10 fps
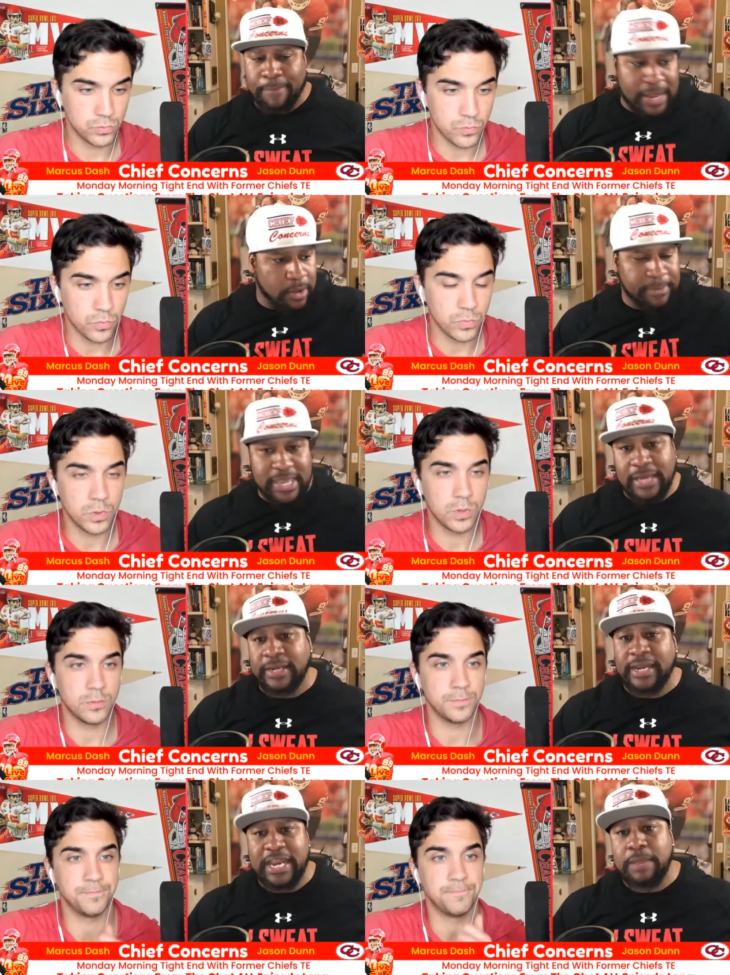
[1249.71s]
Speaker 1: not going to be
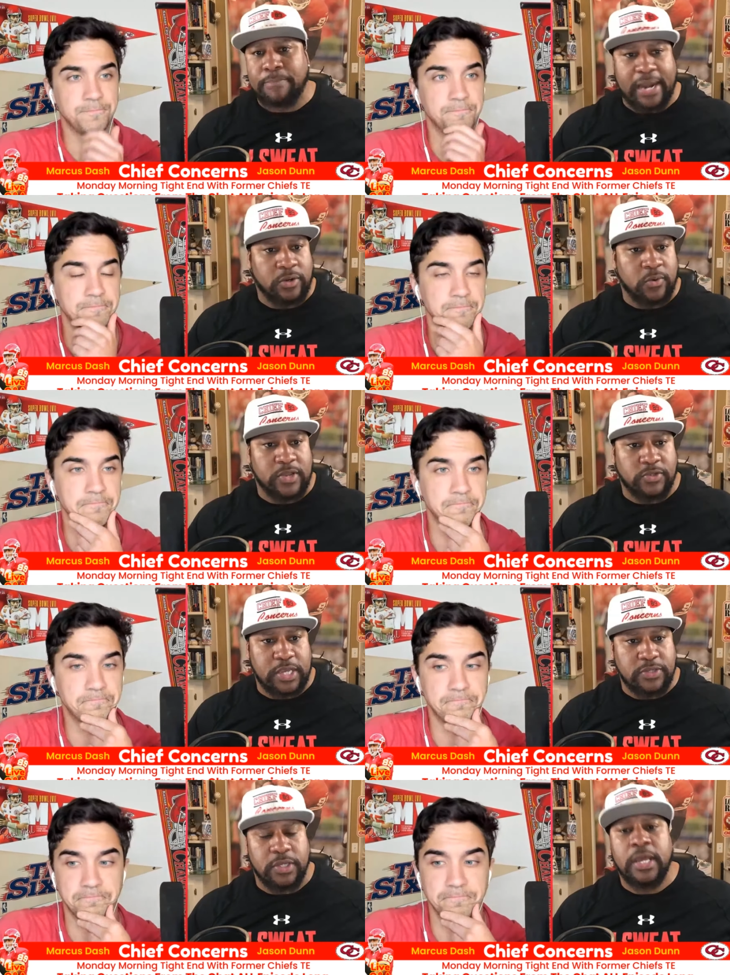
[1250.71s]
yelling at anybody during this
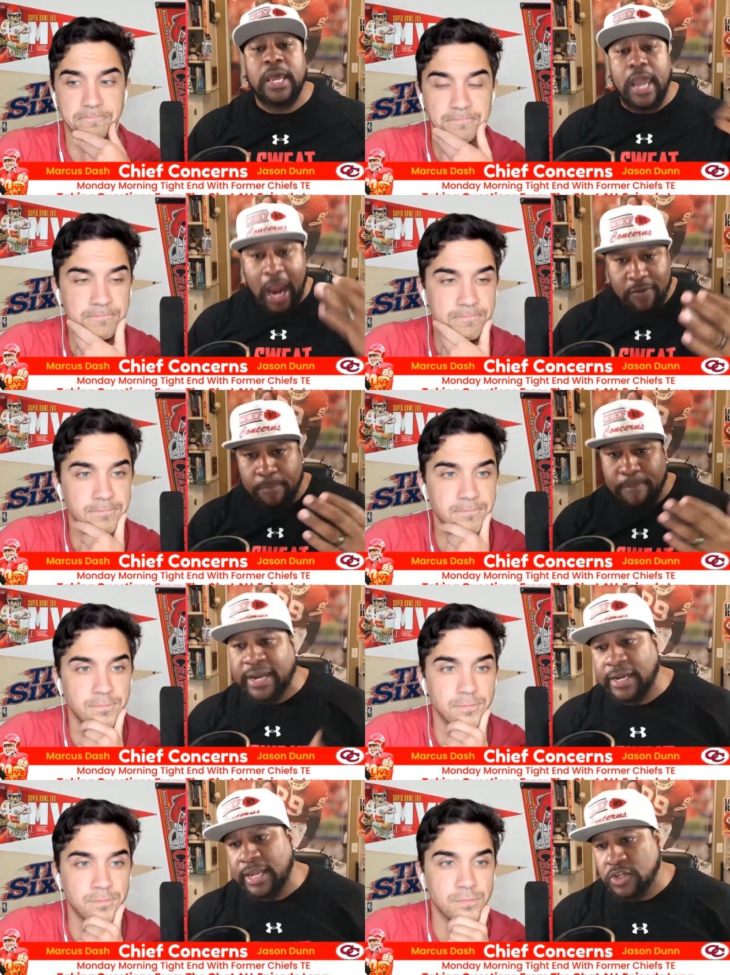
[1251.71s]
season.
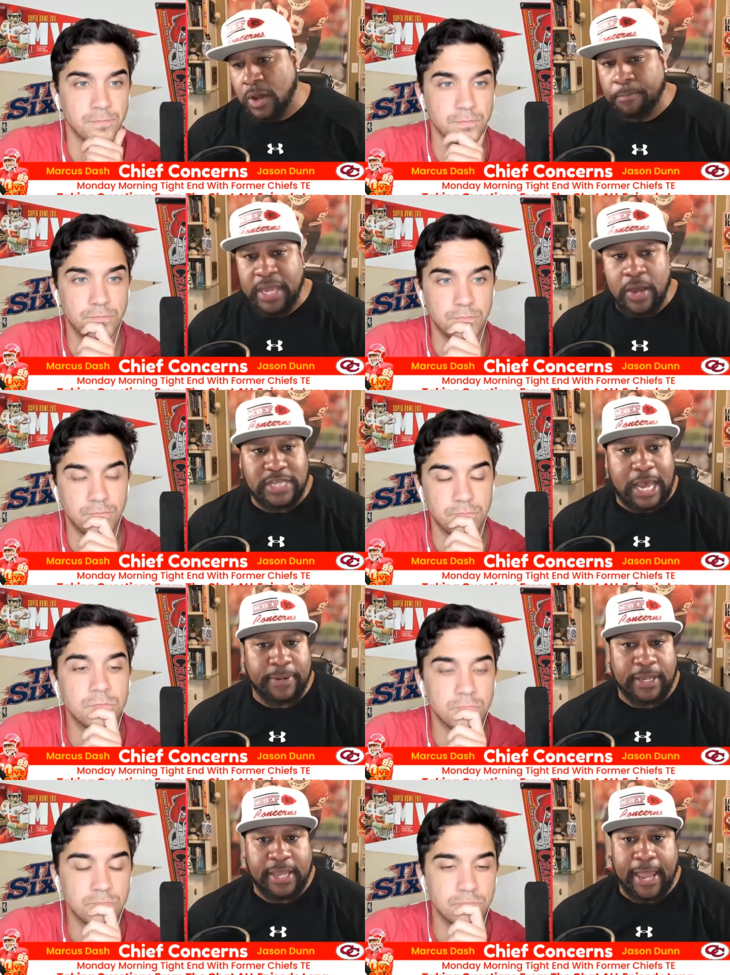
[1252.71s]
Everybody needs to um, be on top
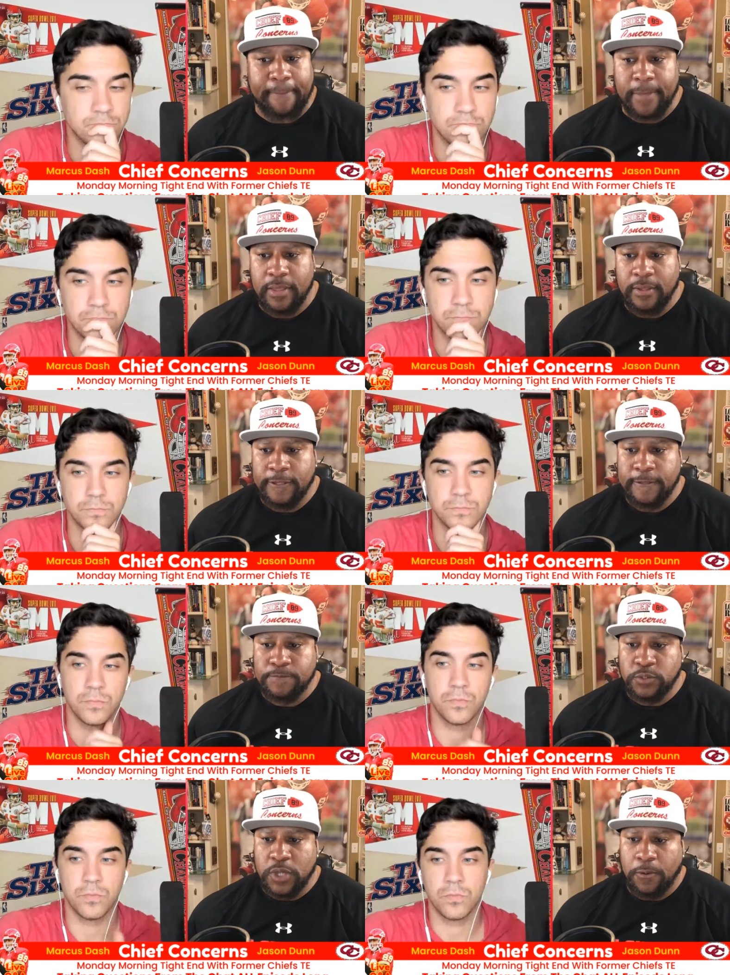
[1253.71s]
of the game.
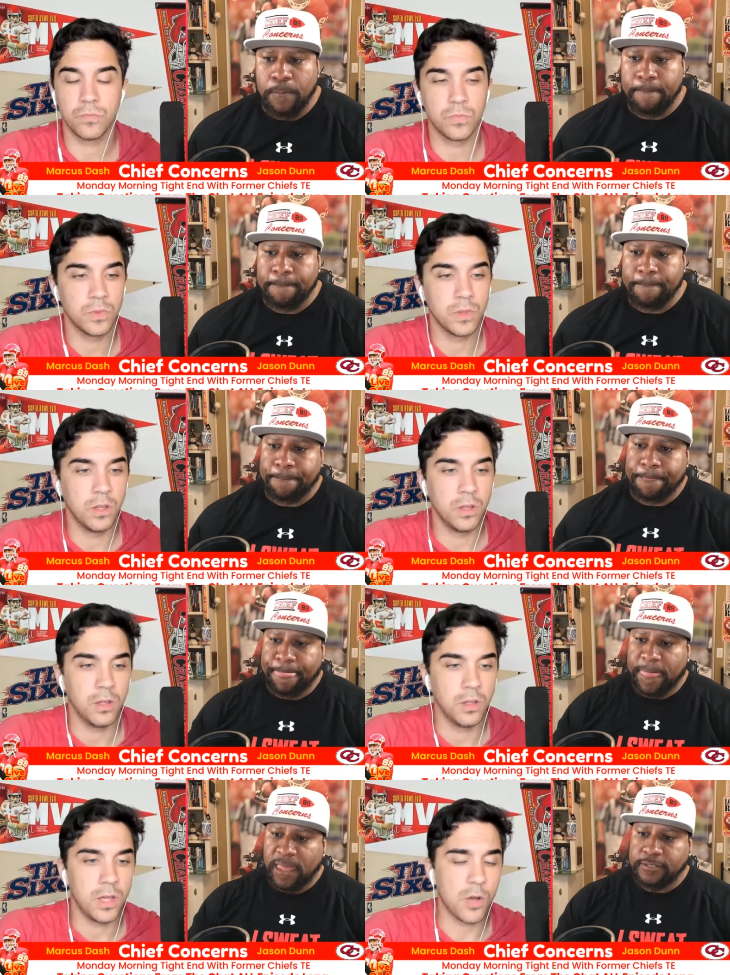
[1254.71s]
So
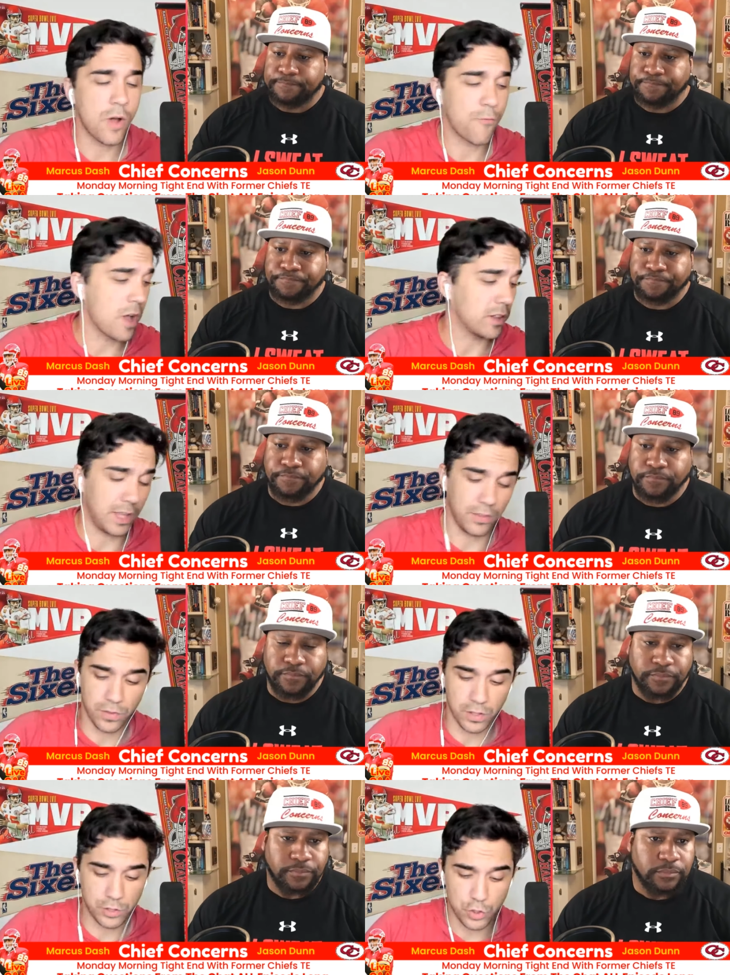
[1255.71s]
Speaker 2: and quite frankly,
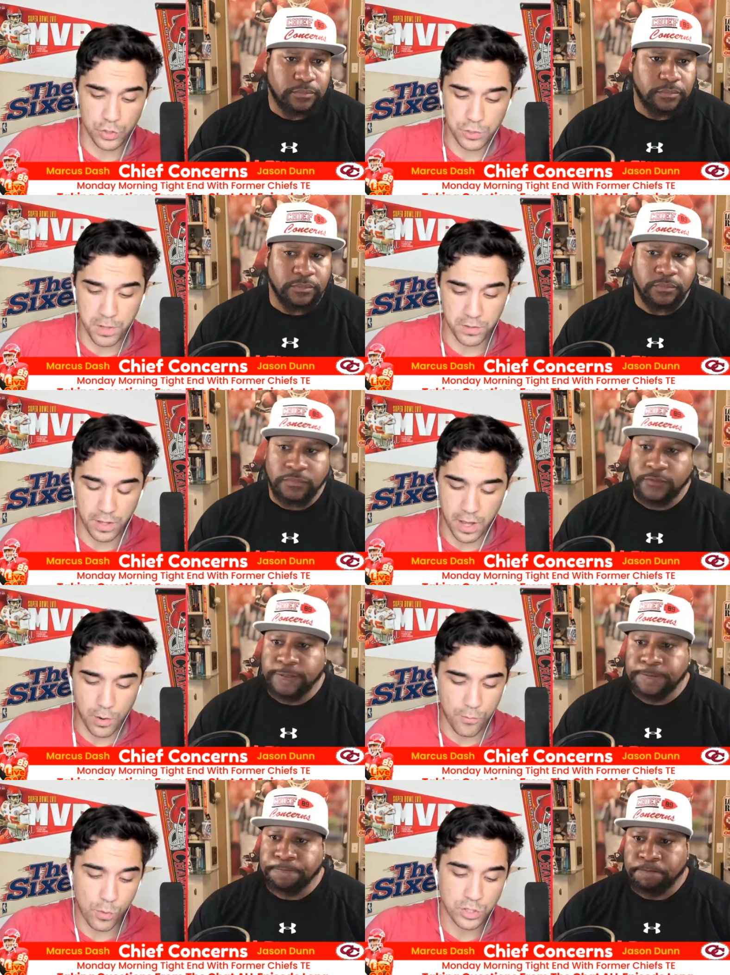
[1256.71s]
the Juju Smith, I know
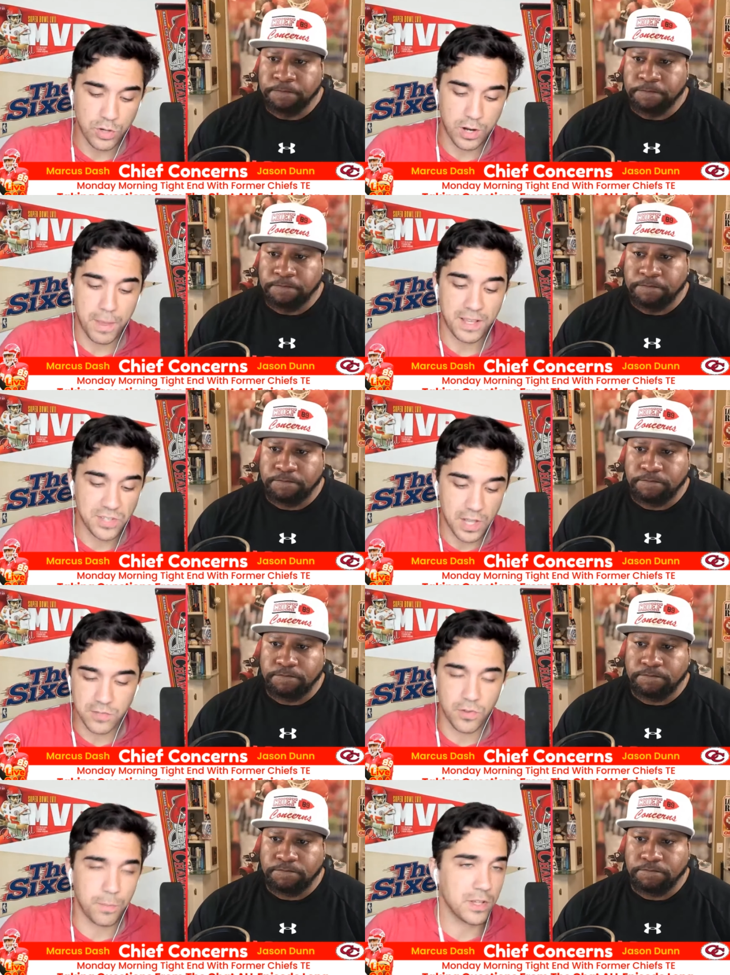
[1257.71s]
everyone's trying to make sense
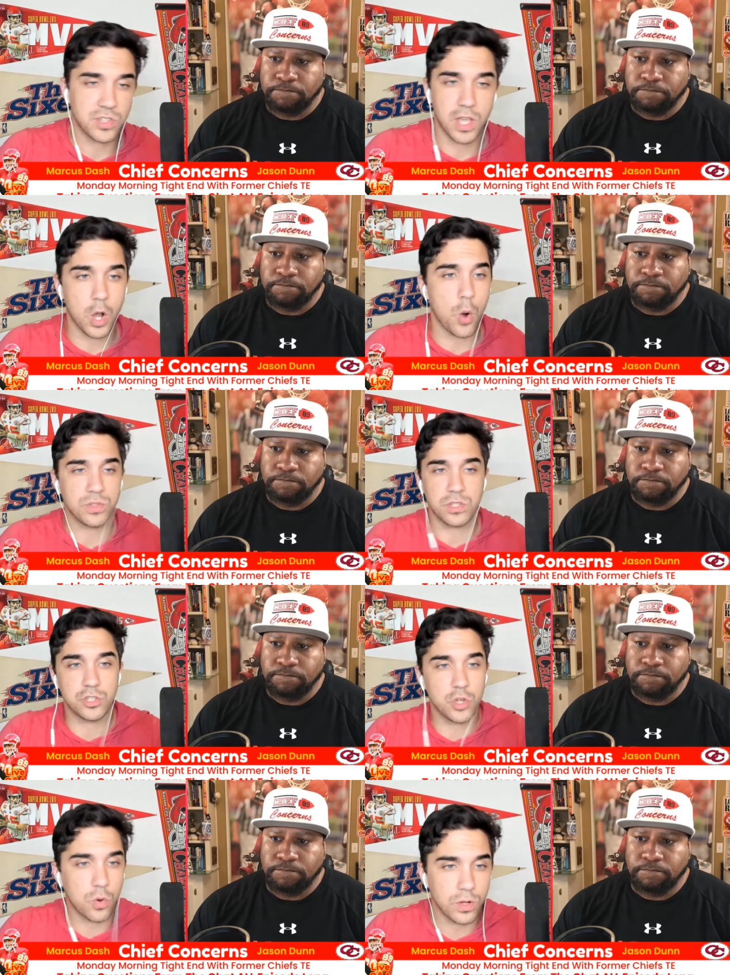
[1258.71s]
of it by saying, oh, it's
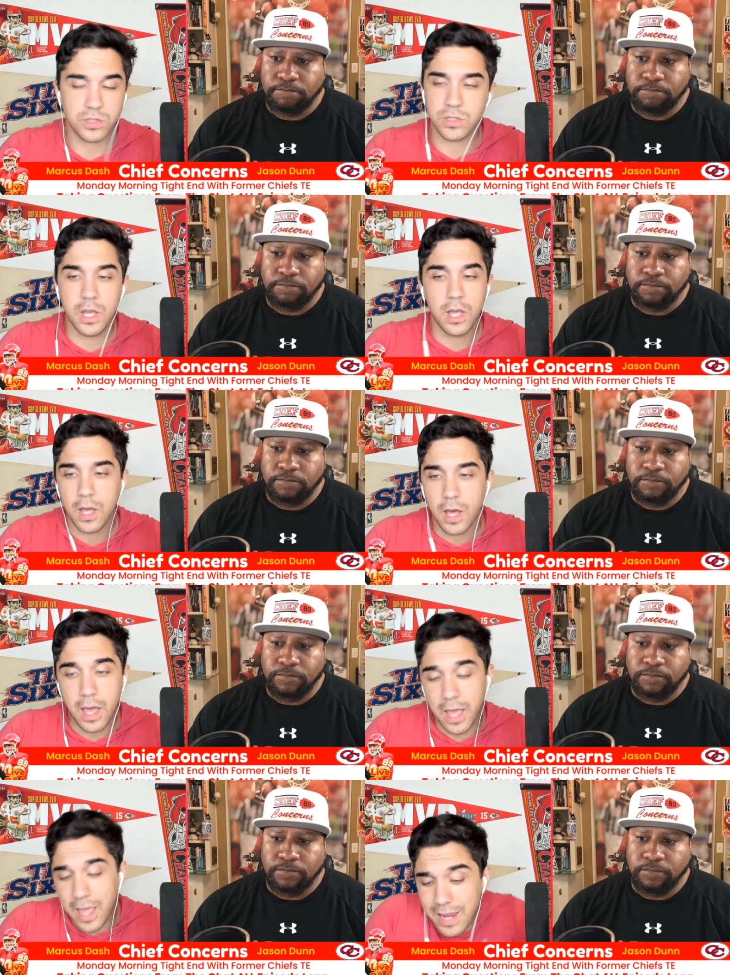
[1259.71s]
insurance.
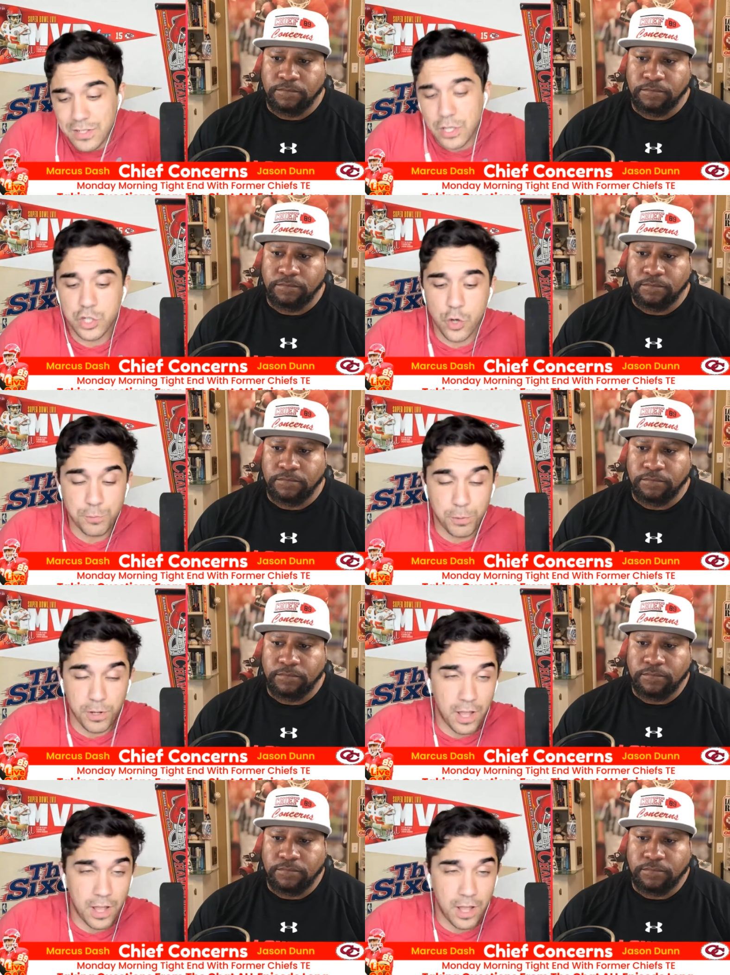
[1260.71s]
It is insurance, but